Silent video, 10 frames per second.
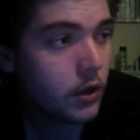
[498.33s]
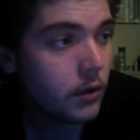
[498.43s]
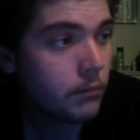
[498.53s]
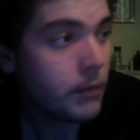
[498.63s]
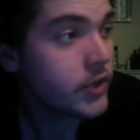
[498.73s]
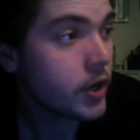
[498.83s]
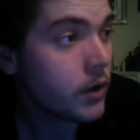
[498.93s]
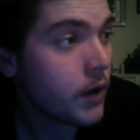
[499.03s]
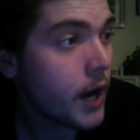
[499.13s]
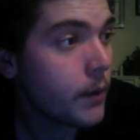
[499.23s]
My show,
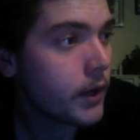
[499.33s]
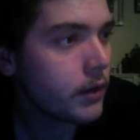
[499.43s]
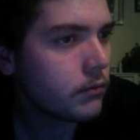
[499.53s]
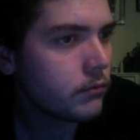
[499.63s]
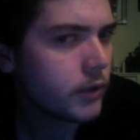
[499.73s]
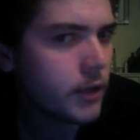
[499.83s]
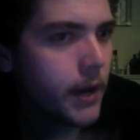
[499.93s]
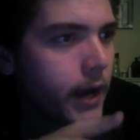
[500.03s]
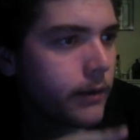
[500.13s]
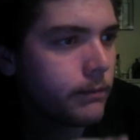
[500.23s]
I win.
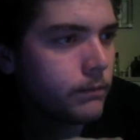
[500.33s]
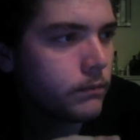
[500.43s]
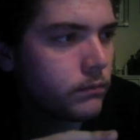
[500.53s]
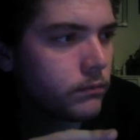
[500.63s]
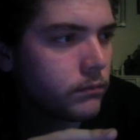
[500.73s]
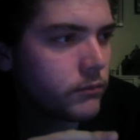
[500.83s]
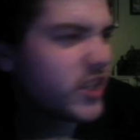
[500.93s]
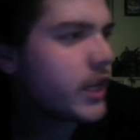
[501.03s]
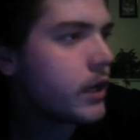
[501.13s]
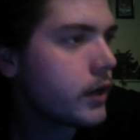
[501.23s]
Goodbye.
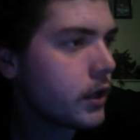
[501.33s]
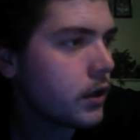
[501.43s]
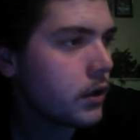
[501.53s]
Security.